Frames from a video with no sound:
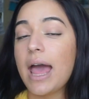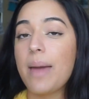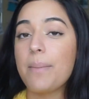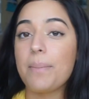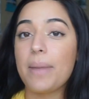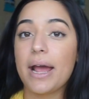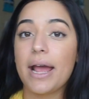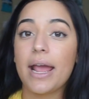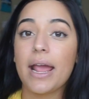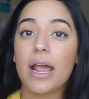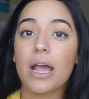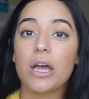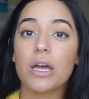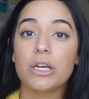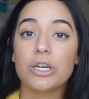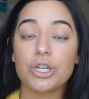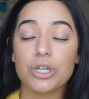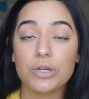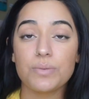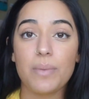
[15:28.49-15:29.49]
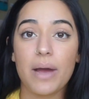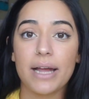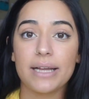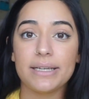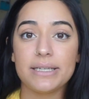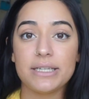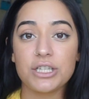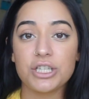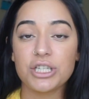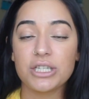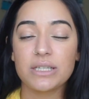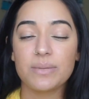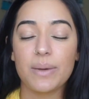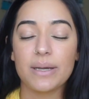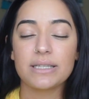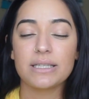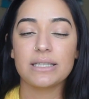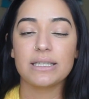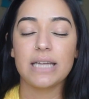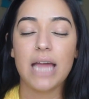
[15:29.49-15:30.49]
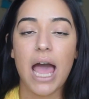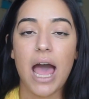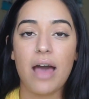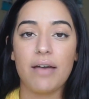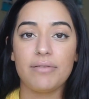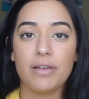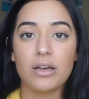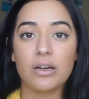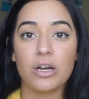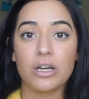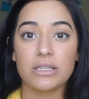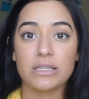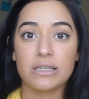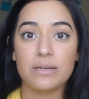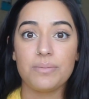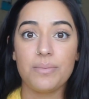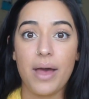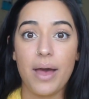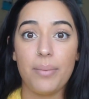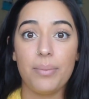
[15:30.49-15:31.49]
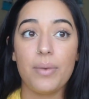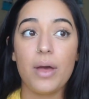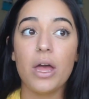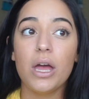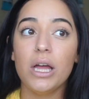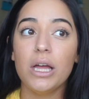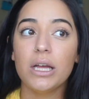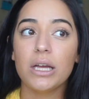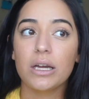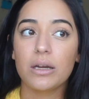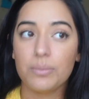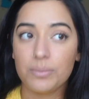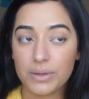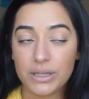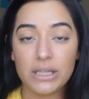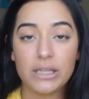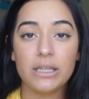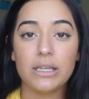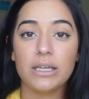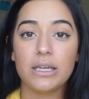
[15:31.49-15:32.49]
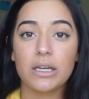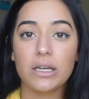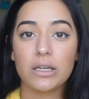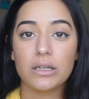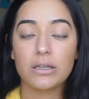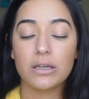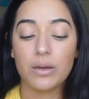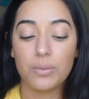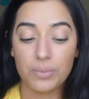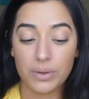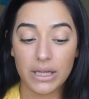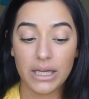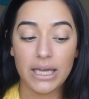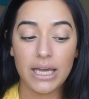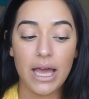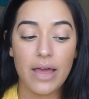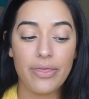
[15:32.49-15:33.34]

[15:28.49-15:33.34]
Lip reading: and my teacher expects us to have a concept map completely complete.